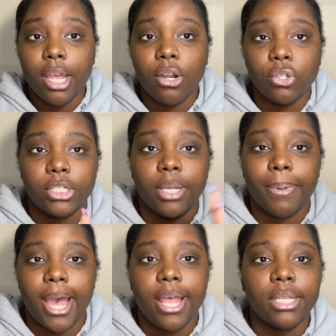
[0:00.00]
and also take
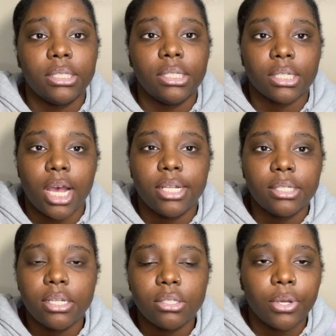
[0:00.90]
behind the scenes content.